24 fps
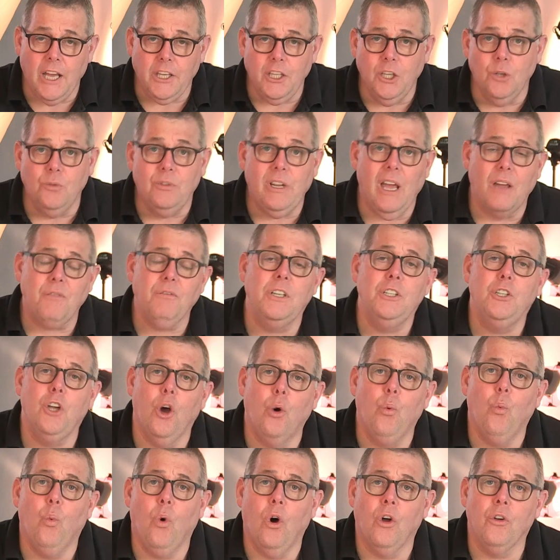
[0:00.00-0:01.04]
you definitely
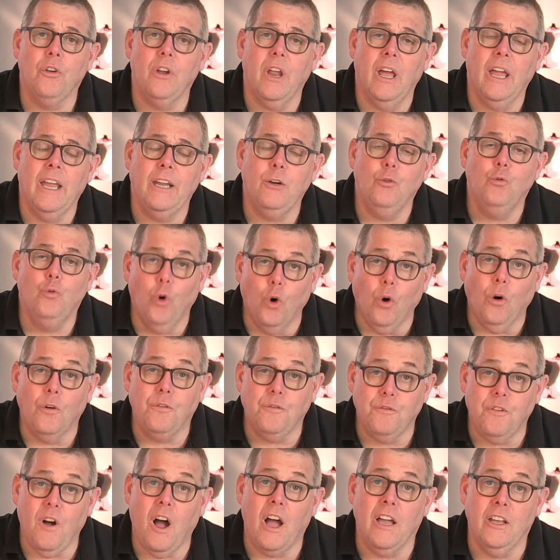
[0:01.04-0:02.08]
don't want a raw
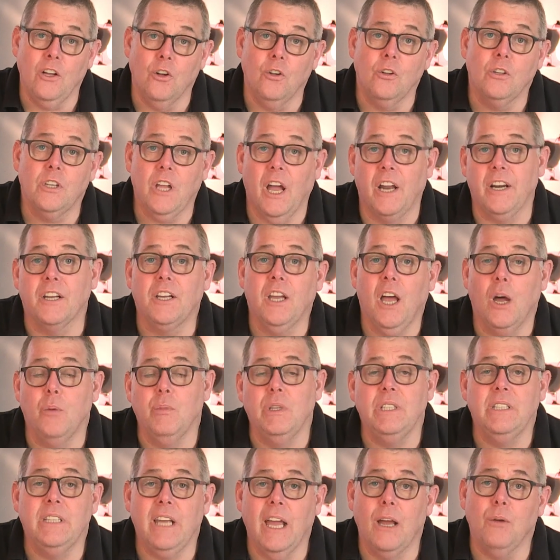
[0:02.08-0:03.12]
file kind of
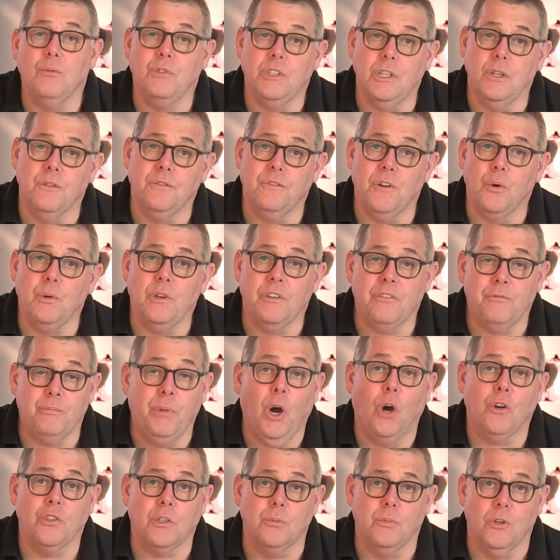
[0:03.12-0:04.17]
coming down to your phone if
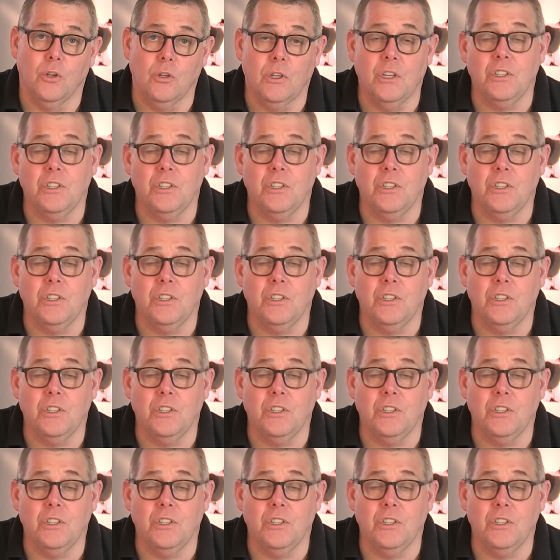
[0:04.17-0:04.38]
possible,